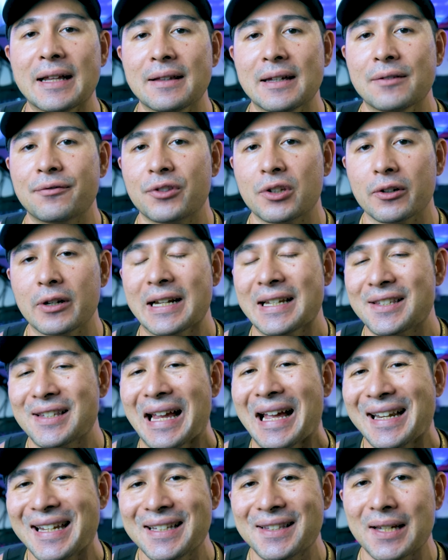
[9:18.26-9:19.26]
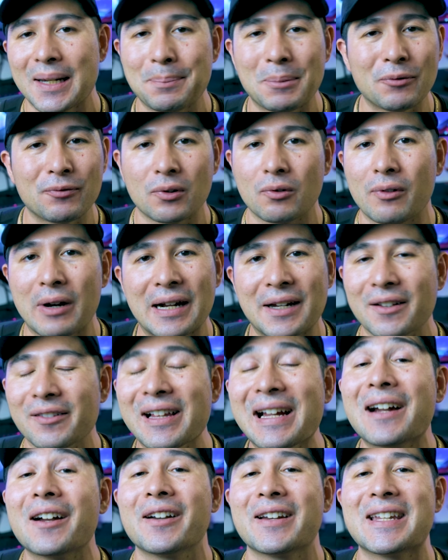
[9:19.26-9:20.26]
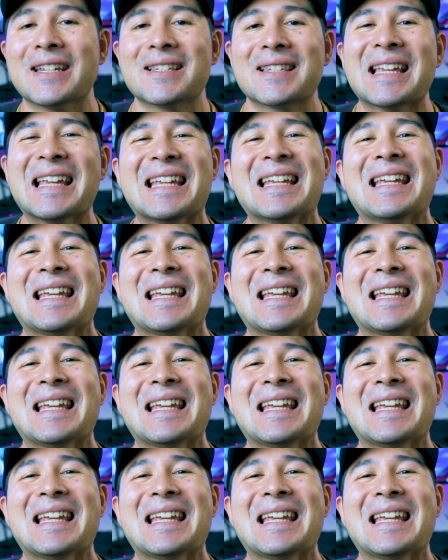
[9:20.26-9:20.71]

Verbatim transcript: if there is any type of irregularities